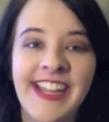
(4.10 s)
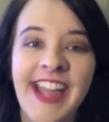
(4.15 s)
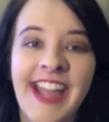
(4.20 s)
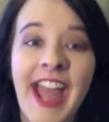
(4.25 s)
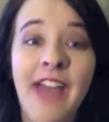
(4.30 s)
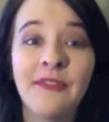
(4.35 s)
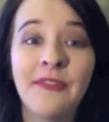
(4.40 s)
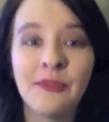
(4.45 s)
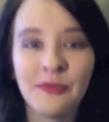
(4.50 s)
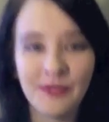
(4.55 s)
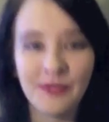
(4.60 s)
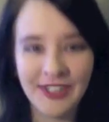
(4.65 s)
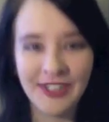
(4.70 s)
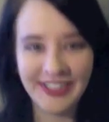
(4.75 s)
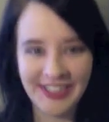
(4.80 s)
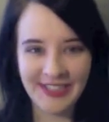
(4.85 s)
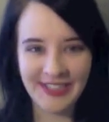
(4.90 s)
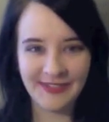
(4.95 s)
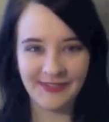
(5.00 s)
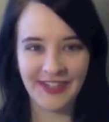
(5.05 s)
I have a
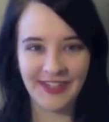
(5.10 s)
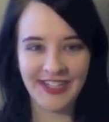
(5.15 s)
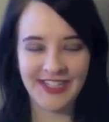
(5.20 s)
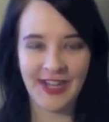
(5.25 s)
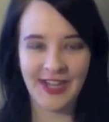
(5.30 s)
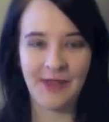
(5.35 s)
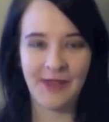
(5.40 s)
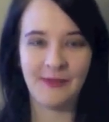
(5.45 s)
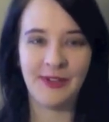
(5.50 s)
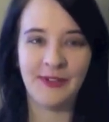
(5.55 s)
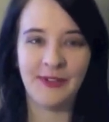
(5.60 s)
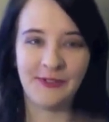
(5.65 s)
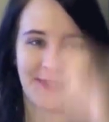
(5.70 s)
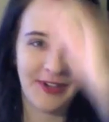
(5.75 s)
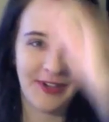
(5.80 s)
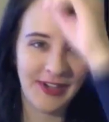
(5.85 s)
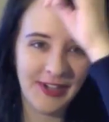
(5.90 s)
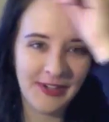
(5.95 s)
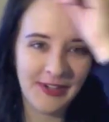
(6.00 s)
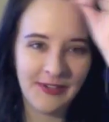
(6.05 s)
really fun topic for
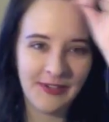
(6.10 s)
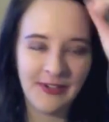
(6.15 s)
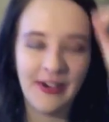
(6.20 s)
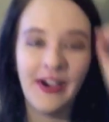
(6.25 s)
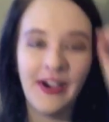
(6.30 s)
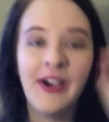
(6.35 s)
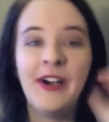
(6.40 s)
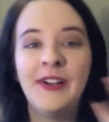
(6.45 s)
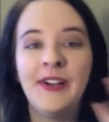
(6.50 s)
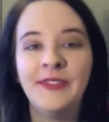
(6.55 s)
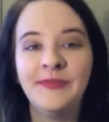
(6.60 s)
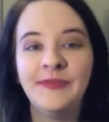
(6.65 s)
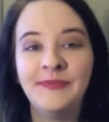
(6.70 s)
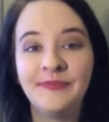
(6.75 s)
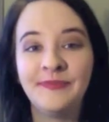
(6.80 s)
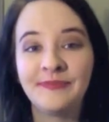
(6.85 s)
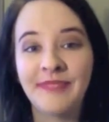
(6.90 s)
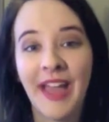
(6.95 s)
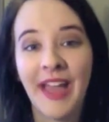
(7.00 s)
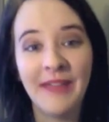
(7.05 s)
you.
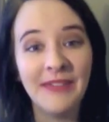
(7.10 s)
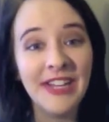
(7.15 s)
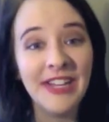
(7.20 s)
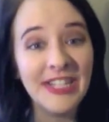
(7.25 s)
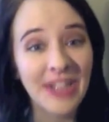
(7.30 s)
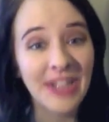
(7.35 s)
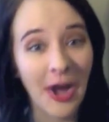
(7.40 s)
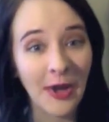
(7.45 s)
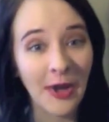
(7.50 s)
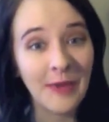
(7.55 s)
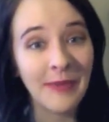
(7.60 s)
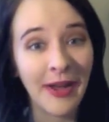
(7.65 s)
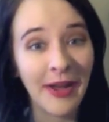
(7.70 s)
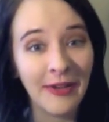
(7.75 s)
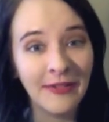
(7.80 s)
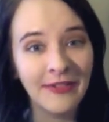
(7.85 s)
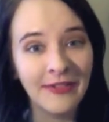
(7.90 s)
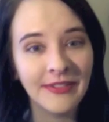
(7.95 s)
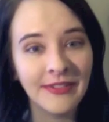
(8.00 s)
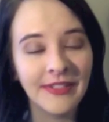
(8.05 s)
I'm going to talk
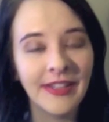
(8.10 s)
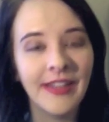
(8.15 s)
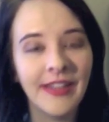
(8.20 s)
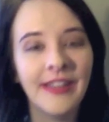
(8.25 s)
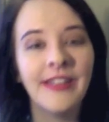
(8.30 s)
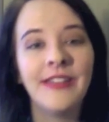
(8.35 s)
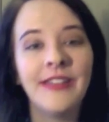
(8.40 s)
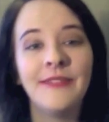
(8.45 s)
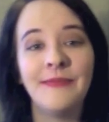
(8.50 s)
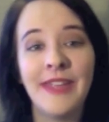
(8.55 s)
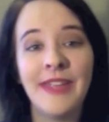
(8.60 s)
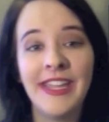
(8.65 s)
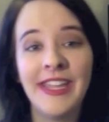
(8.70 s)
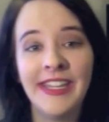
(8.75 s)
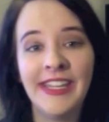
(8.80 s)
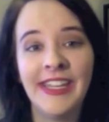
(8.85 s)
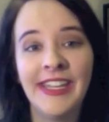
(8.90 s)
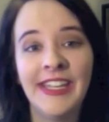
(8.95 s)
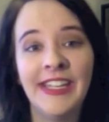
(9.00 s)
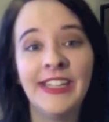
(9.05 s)
about
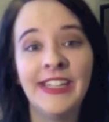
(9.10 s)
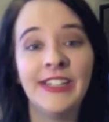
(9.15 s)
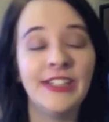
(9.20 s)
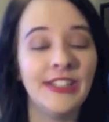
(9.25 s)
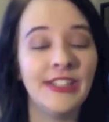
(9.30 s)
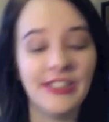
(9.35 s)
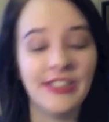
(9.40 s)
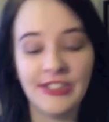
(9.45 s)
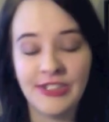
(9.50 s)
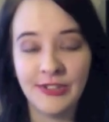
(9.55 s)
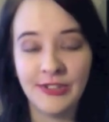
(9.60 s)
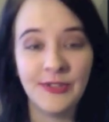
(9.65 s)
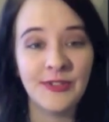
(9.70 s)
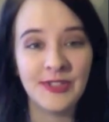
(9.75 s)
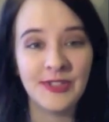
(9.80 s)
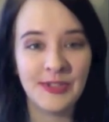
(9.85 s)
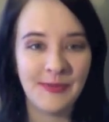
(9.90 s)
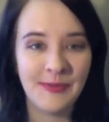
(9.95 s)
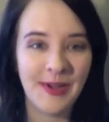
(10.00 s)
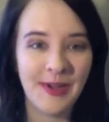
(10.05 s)
making
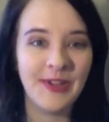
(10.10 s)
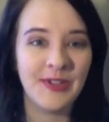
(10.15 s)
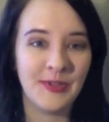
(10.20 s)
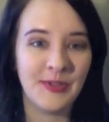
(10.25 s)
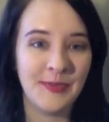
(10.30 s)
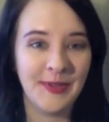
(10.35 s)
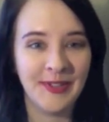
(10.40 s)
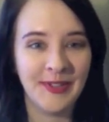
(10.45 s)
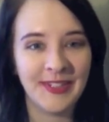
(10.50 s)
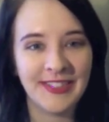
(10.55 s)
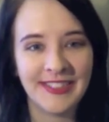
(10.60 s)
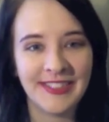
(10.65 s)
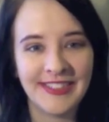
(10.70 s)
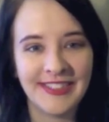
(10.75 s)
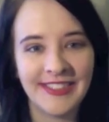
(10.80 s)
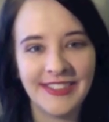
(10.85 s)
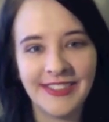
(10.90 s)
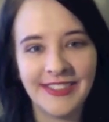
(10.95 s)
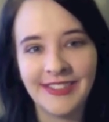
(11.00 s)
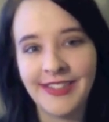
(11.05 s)
children's picture
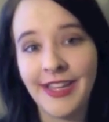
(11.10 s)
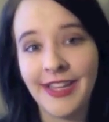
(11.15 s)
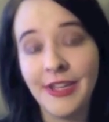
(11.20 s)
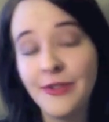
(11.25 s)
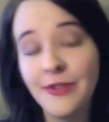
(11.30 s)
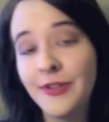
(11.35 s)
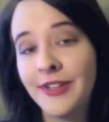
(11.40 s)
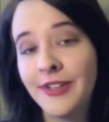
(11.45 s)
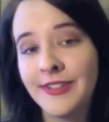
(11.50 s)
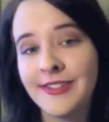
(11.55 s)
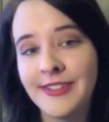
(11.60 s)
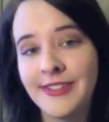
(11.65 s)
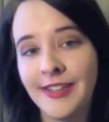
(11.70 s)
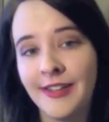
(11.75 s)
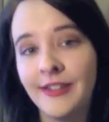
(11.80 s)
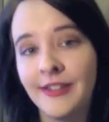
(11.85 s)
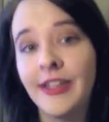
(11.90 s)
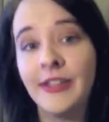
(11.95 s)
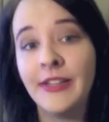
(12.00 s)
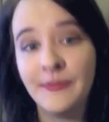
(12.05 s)
books that you can sell,
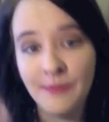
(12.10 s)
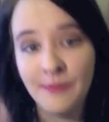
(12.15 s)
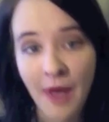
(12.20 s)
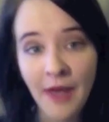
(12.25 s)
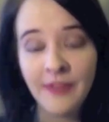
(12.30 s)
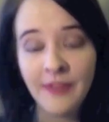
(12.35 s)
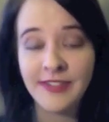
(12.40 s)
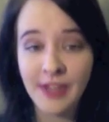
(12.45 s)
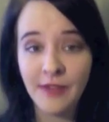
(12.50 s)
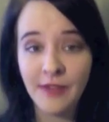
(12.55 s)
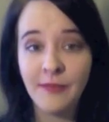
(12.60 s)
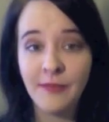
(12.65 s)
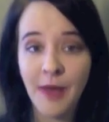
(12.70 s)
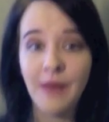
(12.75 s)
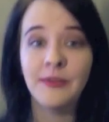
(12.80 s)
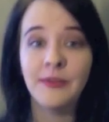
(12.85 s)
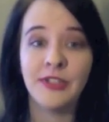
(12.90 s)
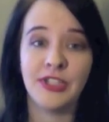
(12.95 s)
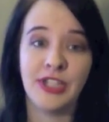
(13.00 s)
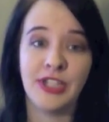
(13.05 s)
like
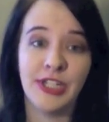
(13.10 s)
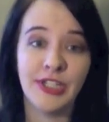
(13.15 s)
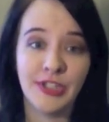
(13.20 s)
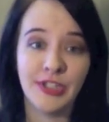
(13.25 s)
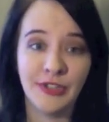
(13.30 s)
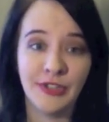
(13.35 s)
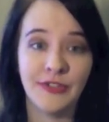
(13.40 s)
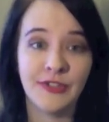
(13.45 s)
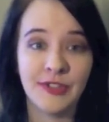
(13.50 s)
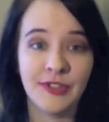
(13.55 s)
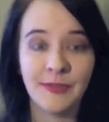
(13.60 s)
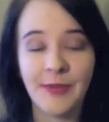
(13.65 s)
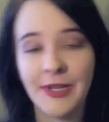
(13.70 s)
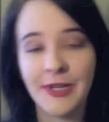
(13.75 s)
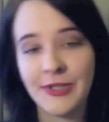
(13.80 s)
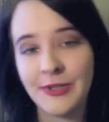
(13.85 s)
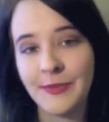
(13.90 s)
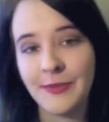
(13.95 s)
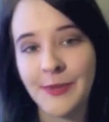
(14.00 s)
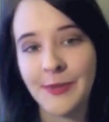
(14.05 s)
self-publishing children's
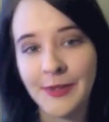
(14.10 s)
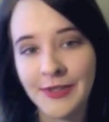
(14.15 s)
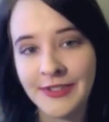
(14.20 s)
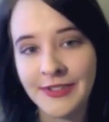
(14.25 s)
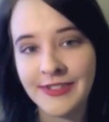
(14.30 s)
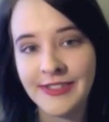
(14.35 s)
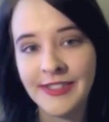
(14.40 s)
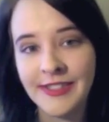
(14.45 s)
picture books,